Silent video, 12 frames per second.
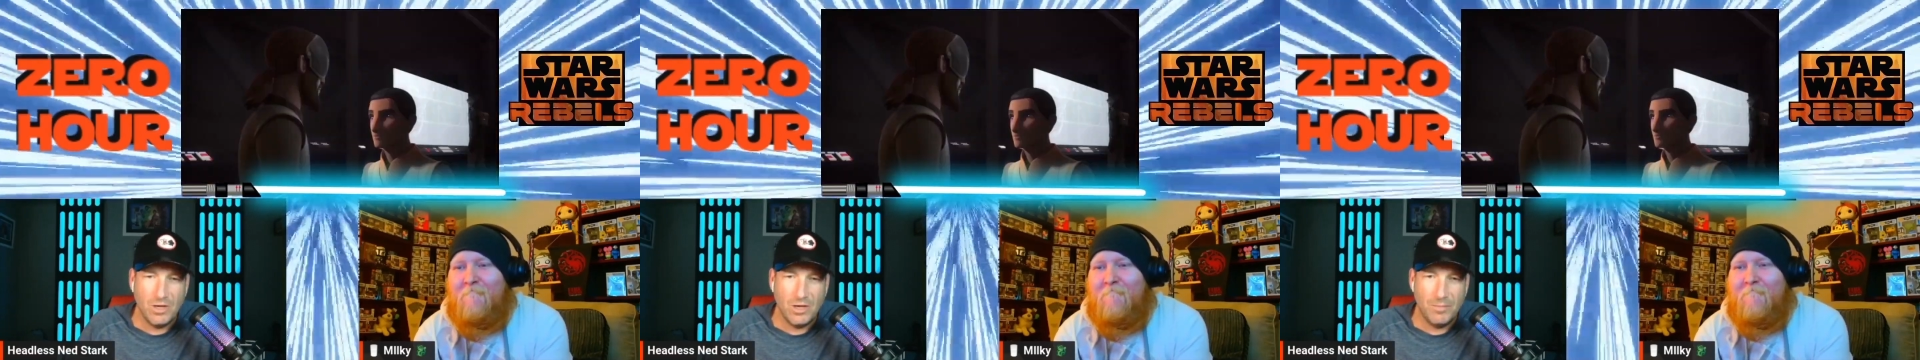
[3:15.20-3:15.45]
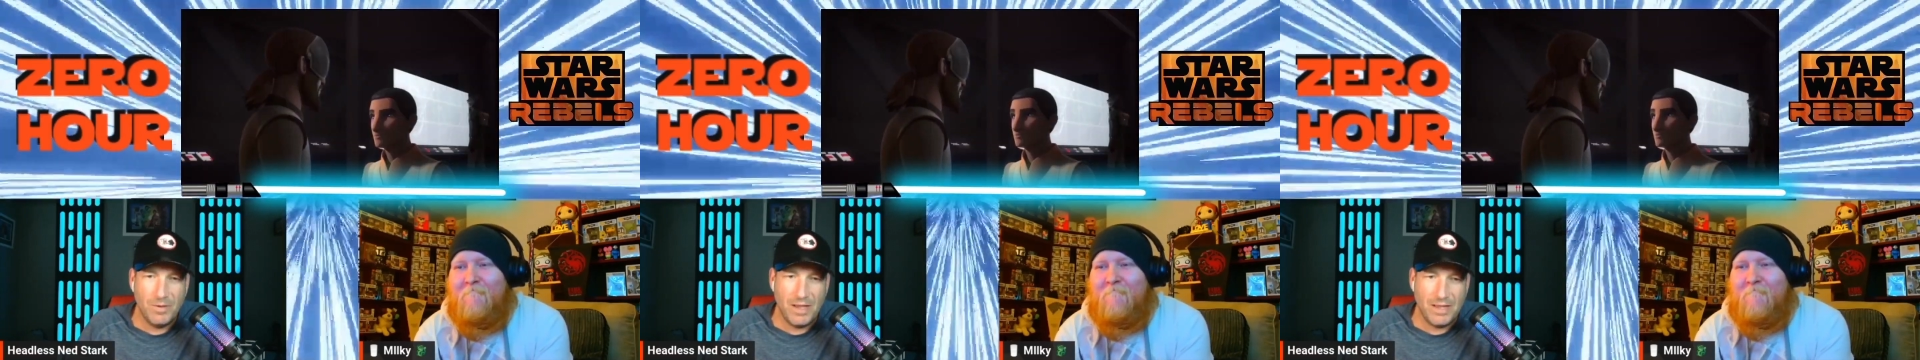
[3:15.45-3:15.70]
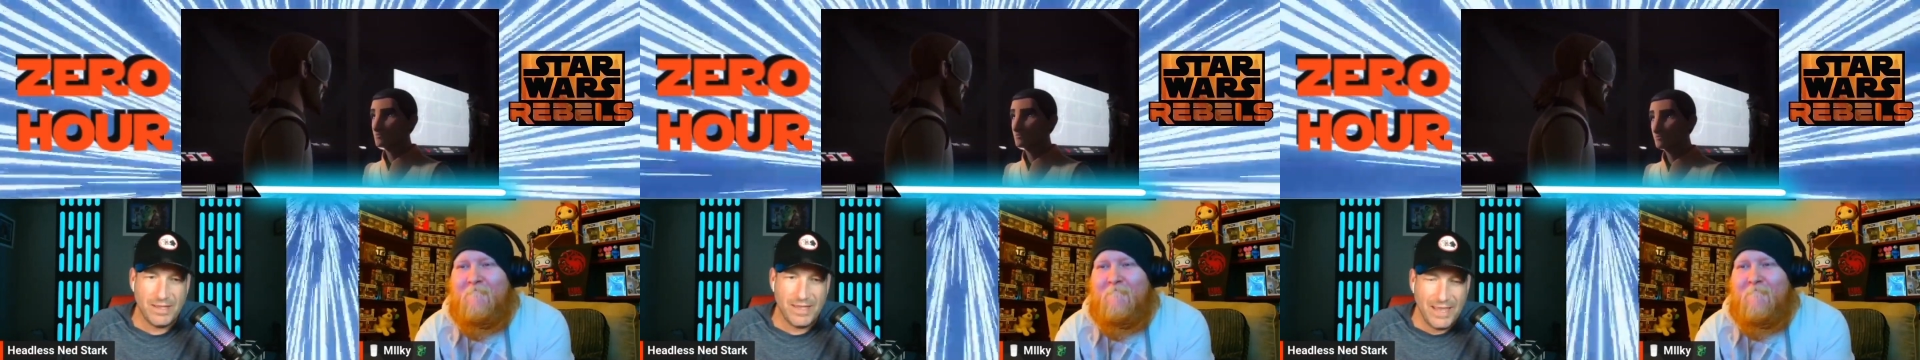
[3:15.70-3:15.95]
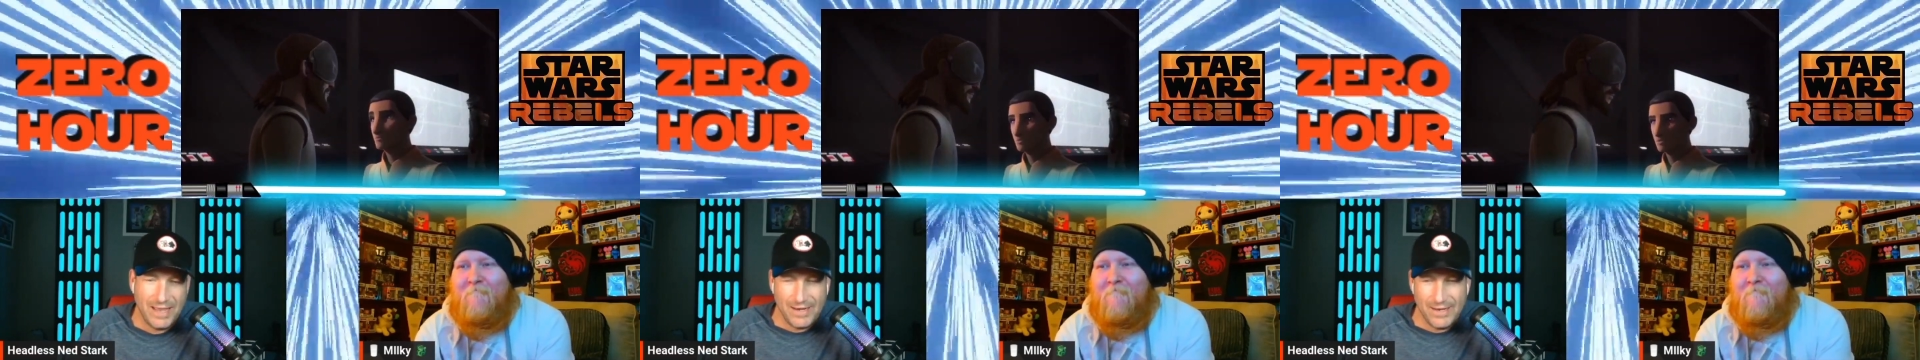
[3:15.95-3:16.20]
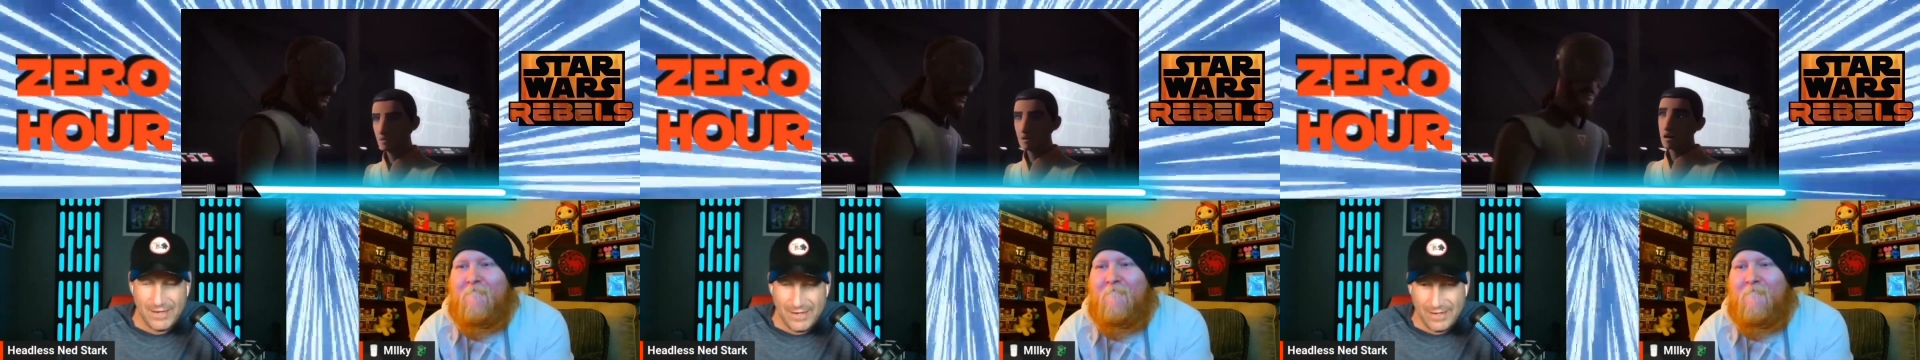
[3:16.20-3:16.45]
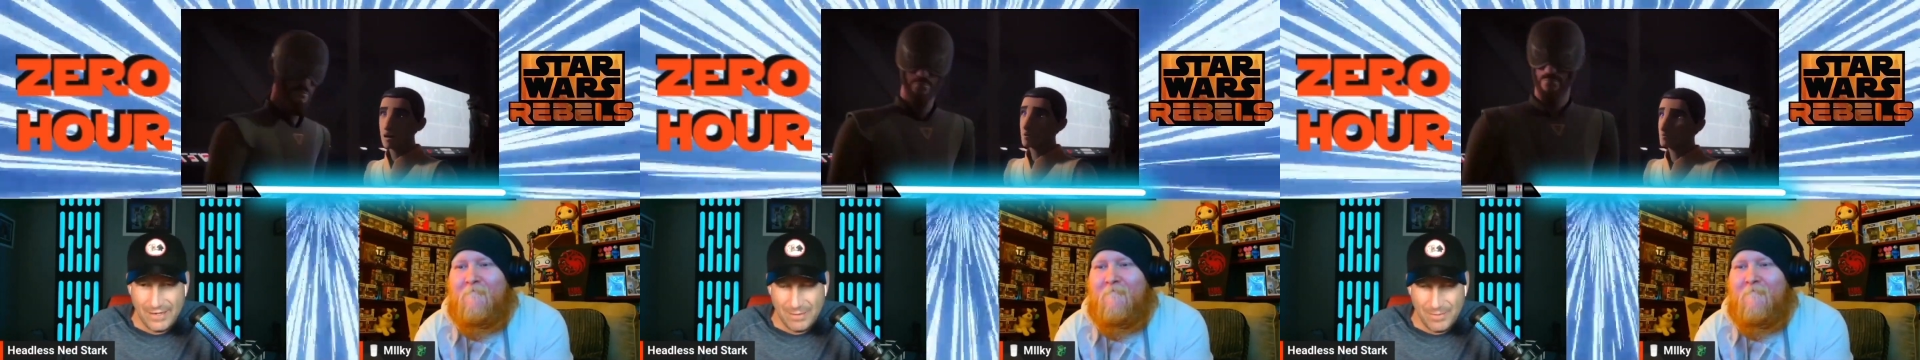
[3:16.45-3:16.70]
Speaker 1: Uh, behind
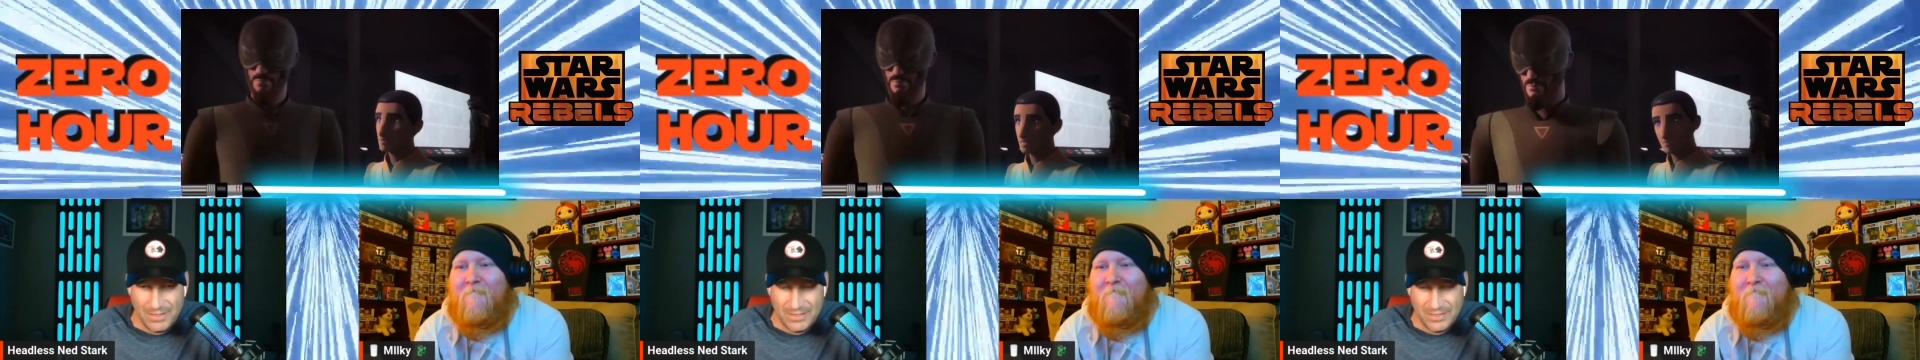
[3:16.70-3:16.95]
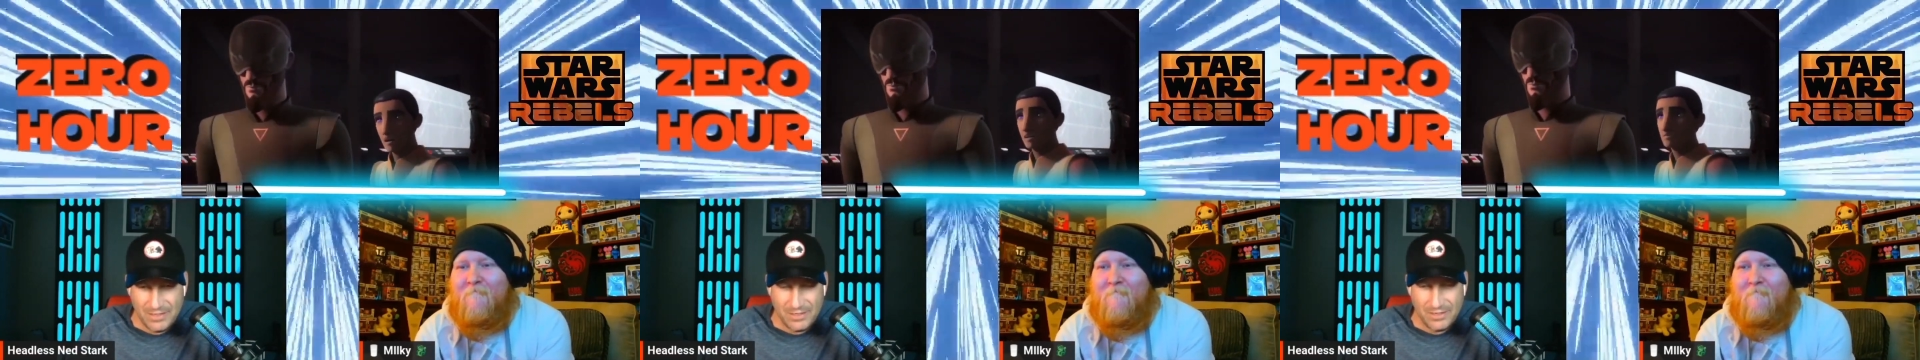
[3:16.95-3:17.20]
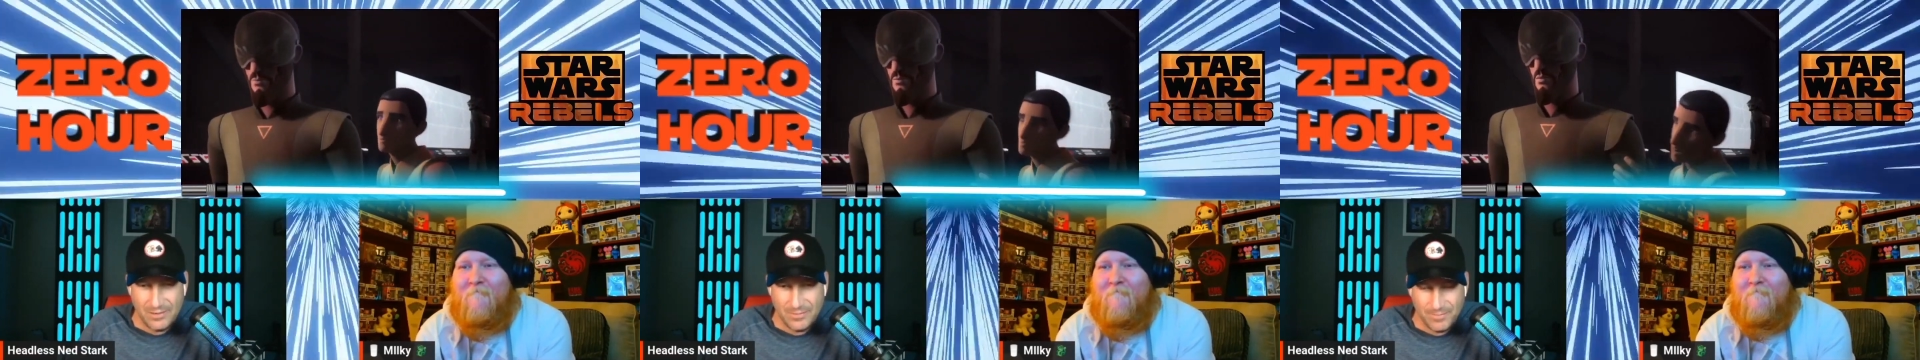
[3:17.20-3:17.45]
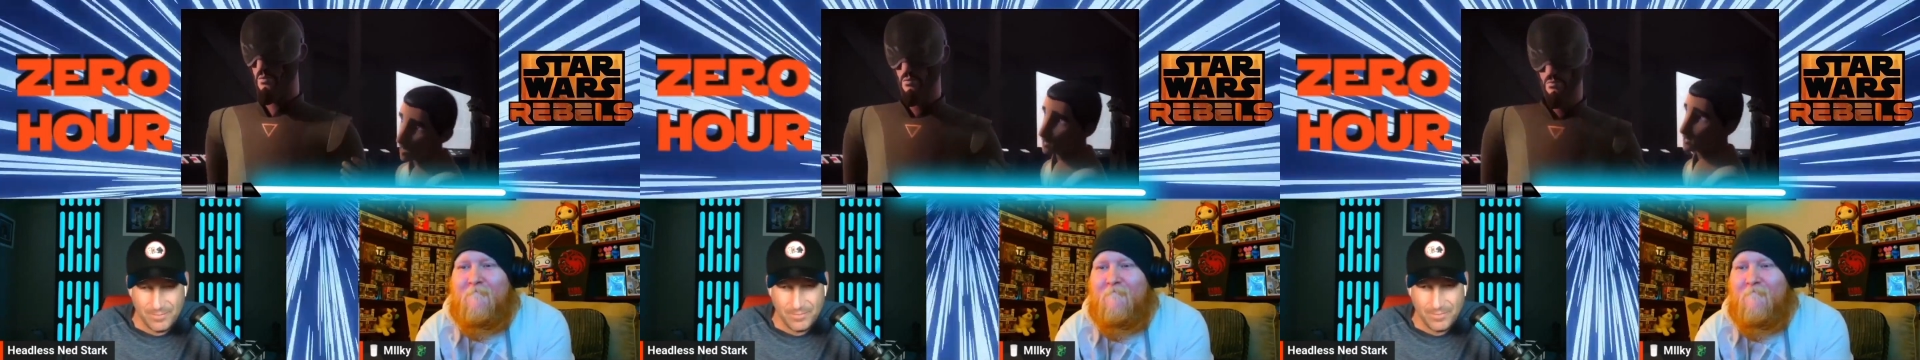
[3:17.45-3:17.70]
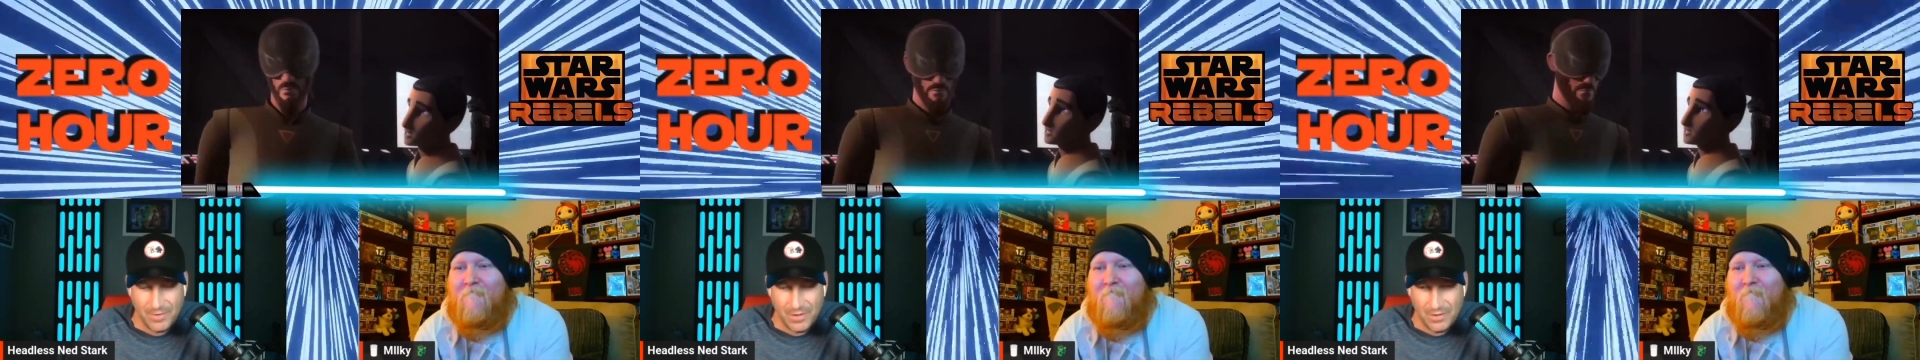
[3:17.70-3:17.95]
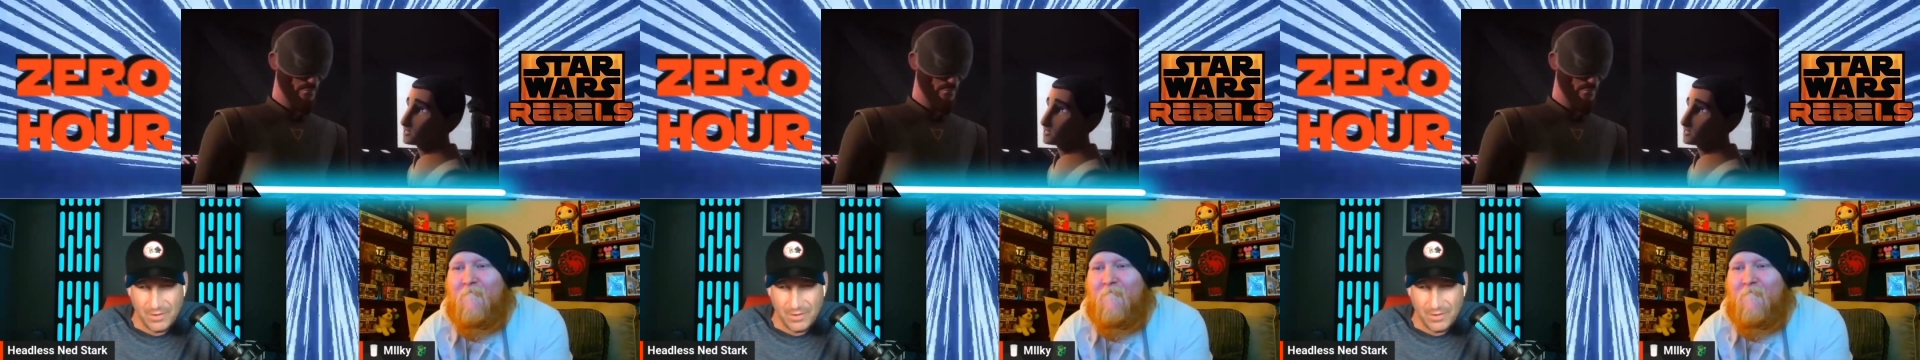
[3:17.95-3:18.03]
Kanan. I don't mean see. about the Force.